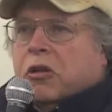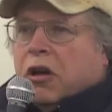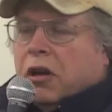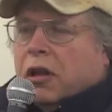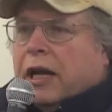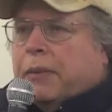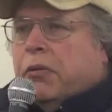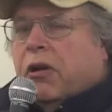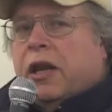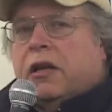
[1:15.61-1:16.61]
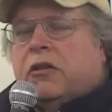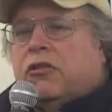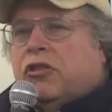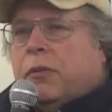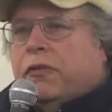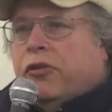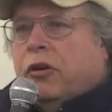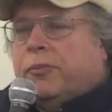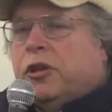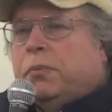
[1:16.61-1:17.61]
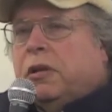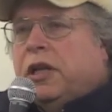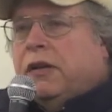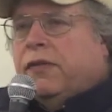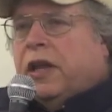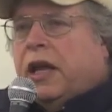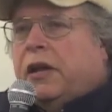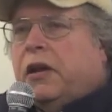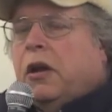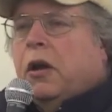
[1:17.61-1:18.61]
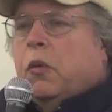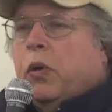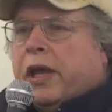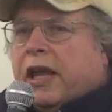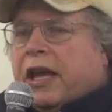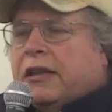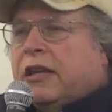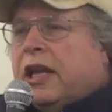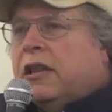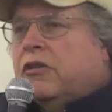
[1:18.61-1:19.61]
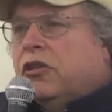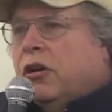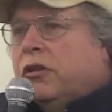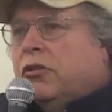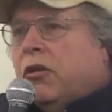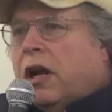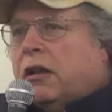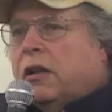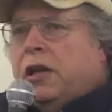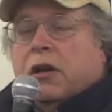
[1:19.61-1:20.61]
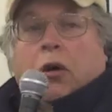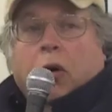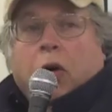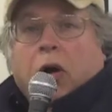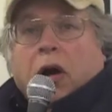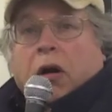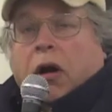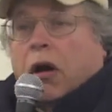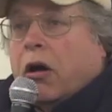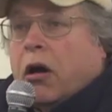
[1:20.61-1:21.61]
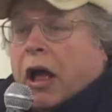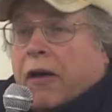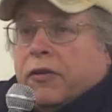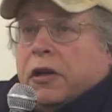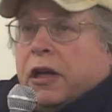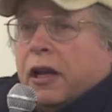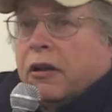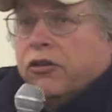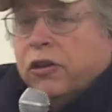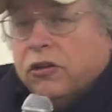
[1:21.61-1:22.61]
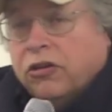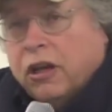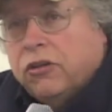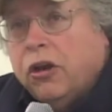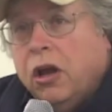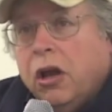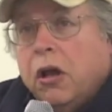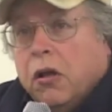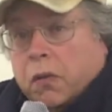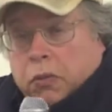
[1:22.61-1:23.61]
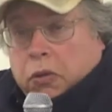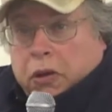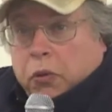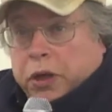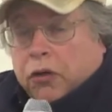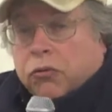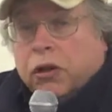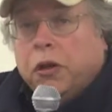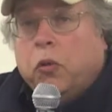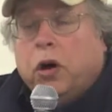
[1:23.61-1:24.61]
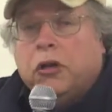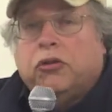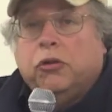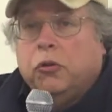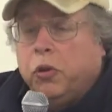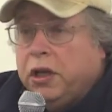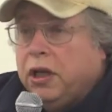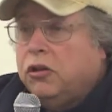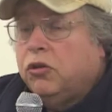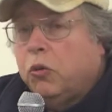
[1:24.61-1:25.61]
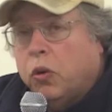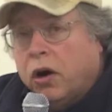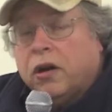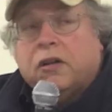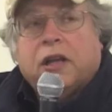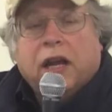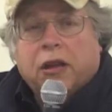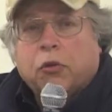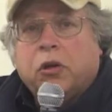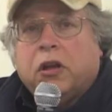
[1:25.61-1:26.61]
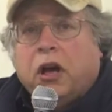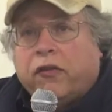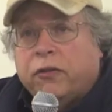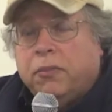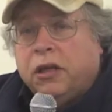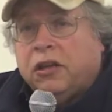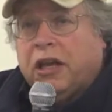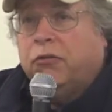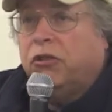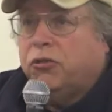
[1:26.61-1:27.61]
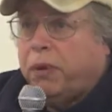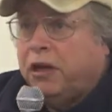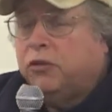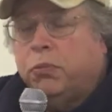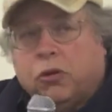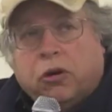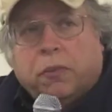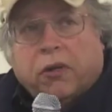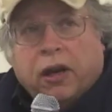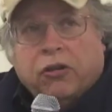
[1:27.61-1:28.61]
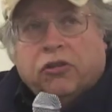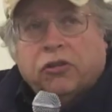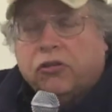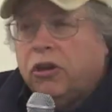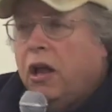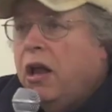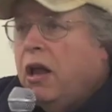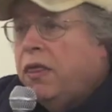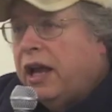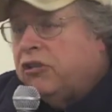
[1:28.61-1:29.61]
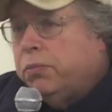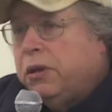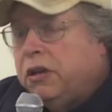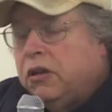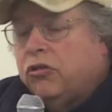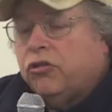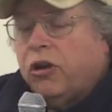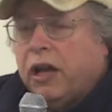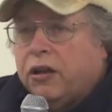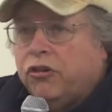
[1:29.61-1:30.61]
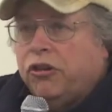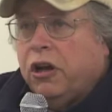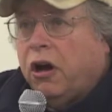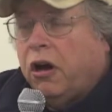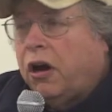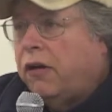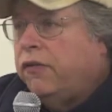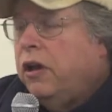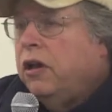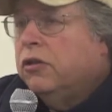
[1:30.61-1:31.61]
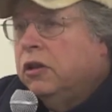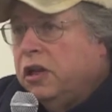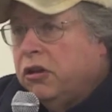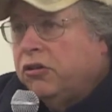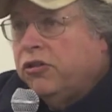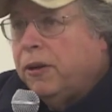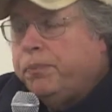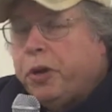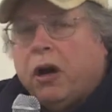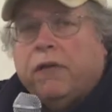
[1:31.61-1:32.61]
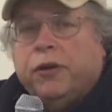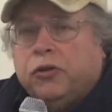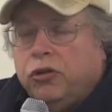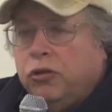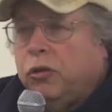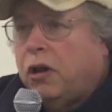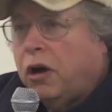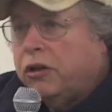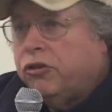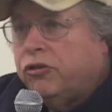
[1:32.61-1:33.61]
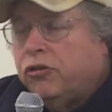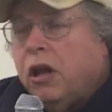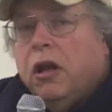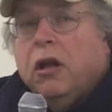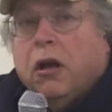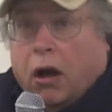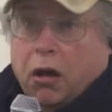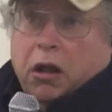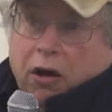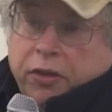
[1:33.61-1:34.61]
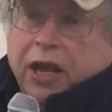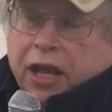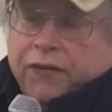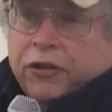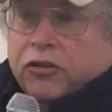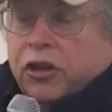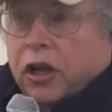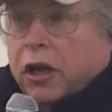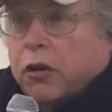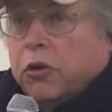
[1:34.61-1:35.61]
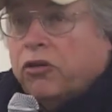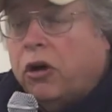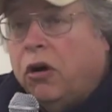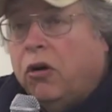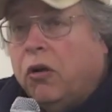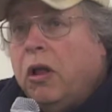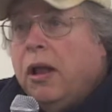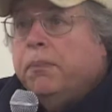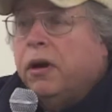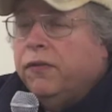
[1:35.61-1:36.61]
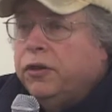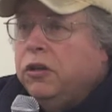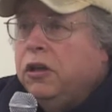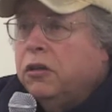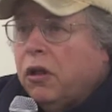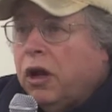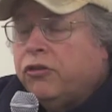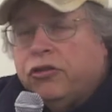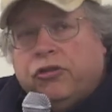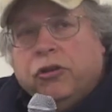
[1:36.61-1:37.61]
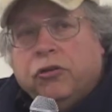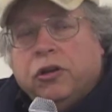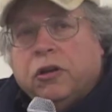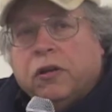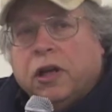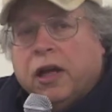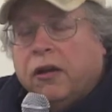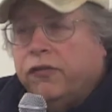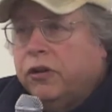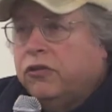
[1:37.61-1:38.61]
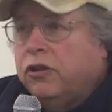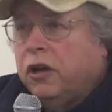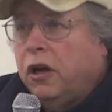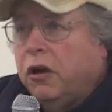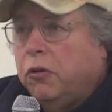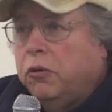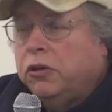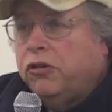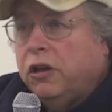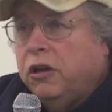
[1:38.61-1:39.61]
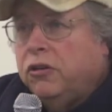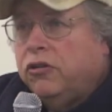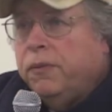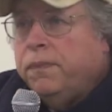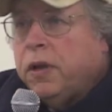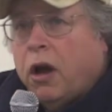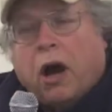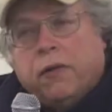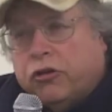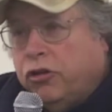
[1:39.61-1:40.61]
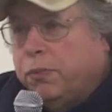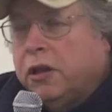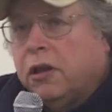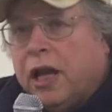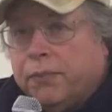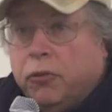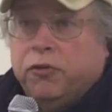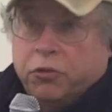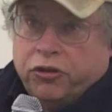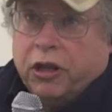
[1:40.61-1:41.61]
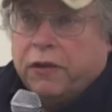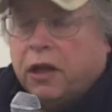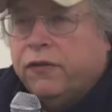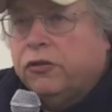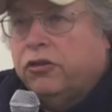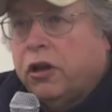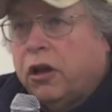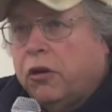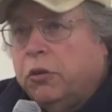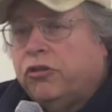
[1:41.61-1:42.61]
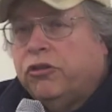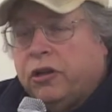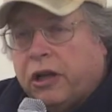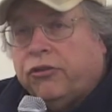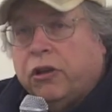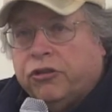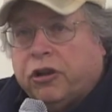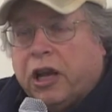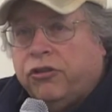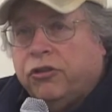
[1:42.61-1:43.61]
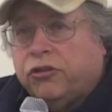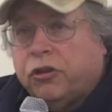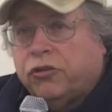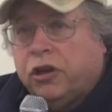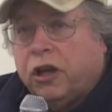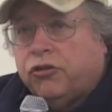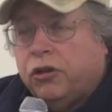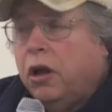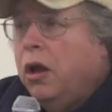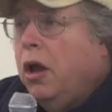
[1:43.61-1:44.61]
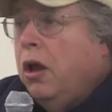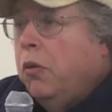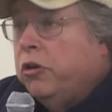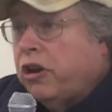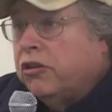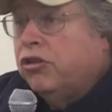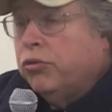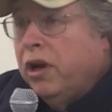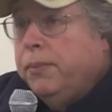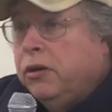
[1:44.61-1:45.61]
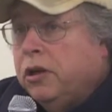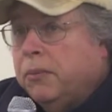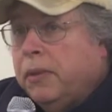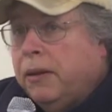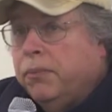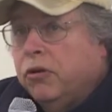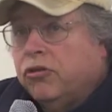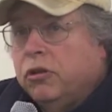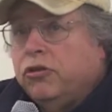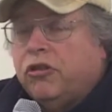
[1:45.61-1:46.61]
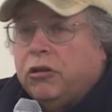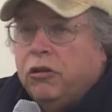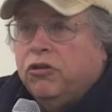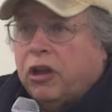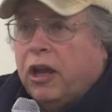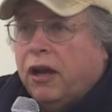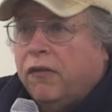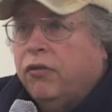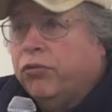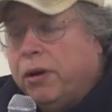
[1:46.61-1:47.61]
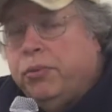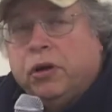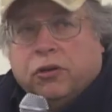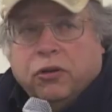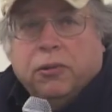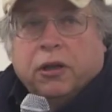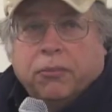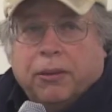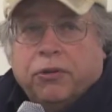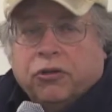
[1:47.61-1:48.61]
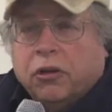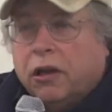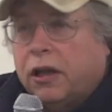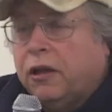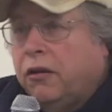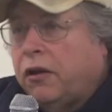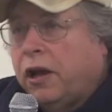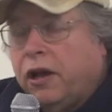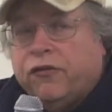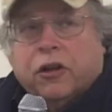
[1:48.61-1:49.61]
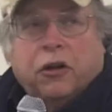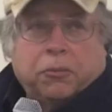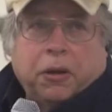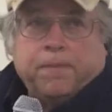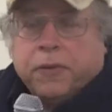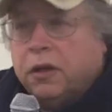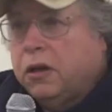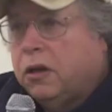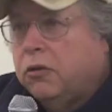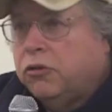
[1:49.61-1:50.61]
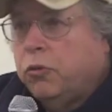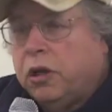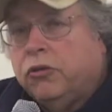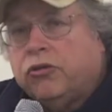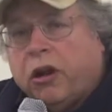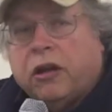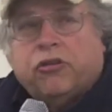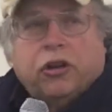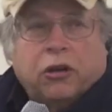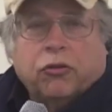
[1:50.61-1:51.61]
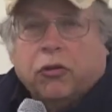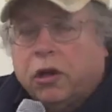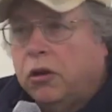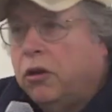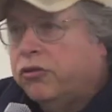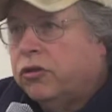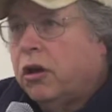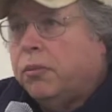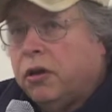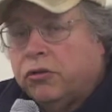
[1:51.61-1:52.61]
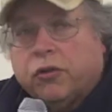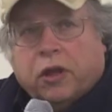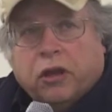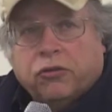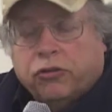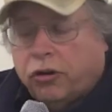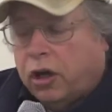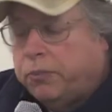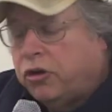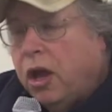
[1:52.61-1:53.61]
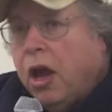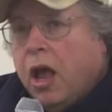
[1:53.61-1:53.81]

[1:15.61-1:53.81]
collaborate in some form, to believe that we can't take this on directly or uh, have an ideology that says though we don't really want to, we need to work together with government and responsible corporations. That's been the strategy of the leadership of the two largest, uh, of the AFL-CIO as a whole, but of the largest union in the AFL-CIO, which is, uh, excuse me, the labor movement, which is not the AFL-CIO, which is the National Education Association, which has 3 million members, used to have 3.2 million members only like a year and a half ago, but you know, its winning strategy has already lost a couple hundred thousand jobs.